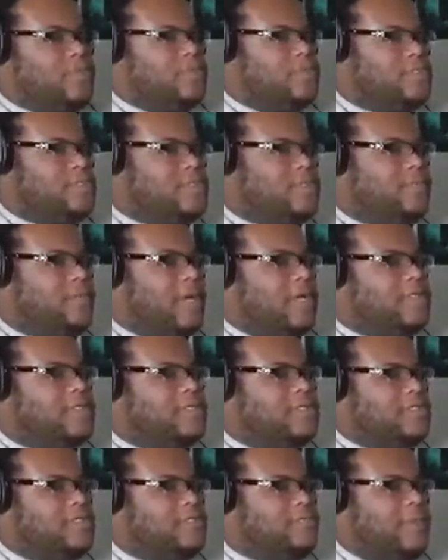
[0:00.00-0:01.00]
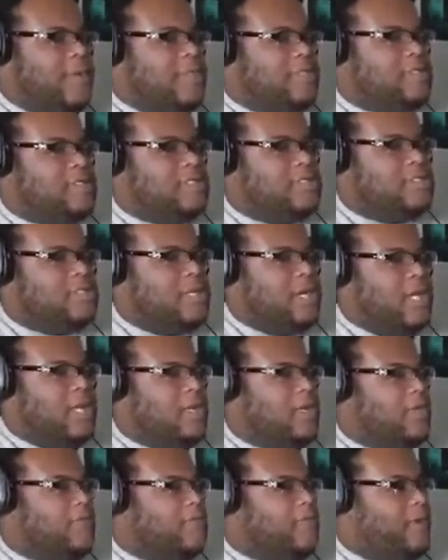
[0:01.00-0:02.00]
sometimes it's best just to kind of
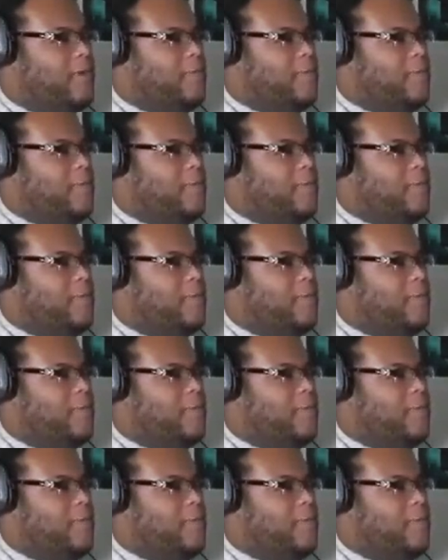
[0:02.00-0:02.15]
confirm it.